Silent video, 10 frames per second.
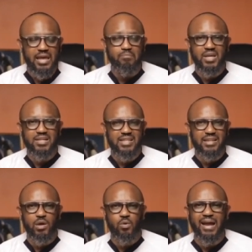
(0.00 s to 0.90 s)
It means
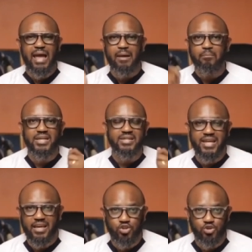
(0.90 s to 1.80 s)
that they were
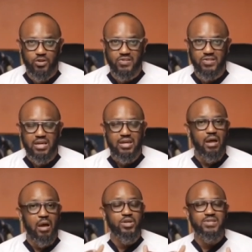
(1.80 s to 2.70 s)
ambidextrous.
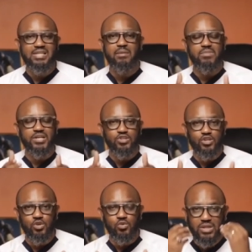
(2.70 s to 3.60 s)
Now, what does that mean to
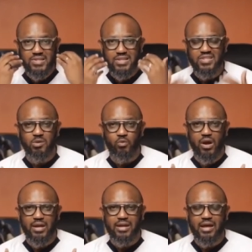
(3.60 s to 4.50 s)
you listening to me
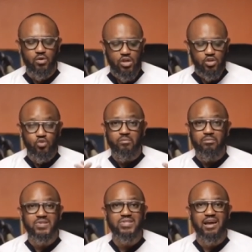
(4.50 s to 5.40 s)
right now? You
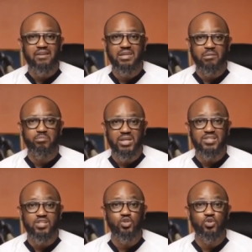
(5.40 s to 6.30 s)
must have the
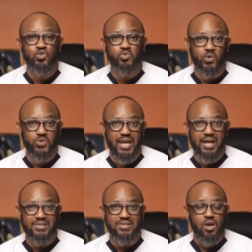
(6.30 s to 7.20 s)
ability to use both
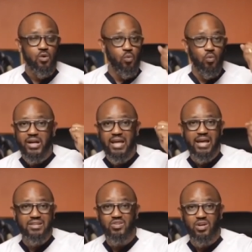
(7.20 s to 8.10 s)
hands one
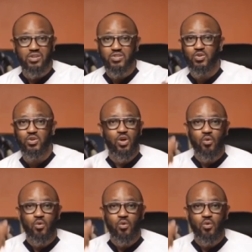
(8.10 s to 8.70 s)
hand to hustle,